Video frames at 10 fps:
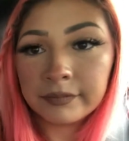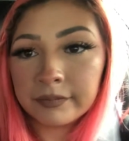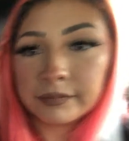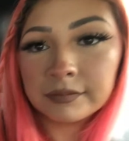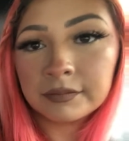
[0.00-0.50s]

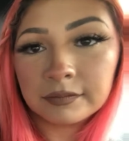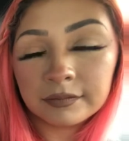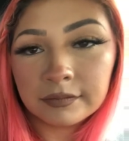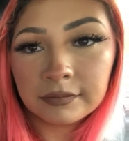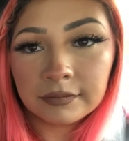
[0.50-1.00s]
um,
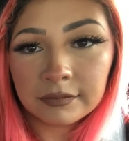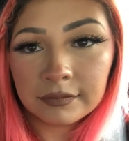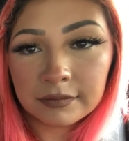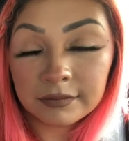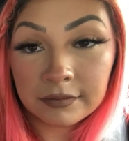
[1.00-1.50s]

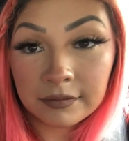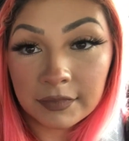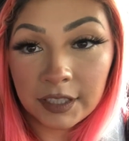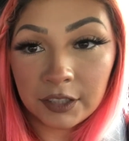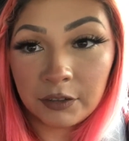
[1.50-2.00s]
mom's house.
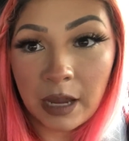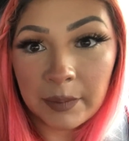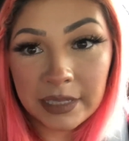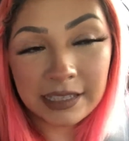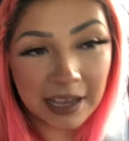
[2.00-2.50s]
Your
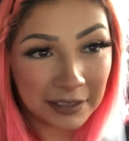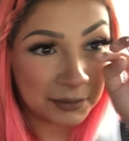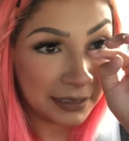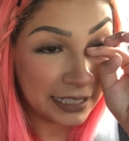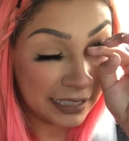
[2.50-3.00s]
Grammy's house.
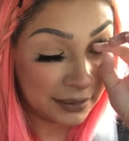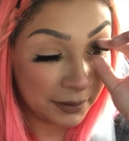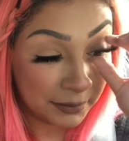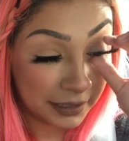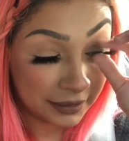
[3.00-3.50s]
My daddy's
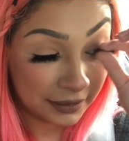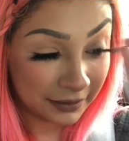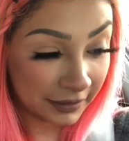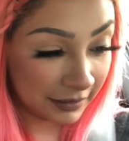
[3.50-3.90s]
mom's house.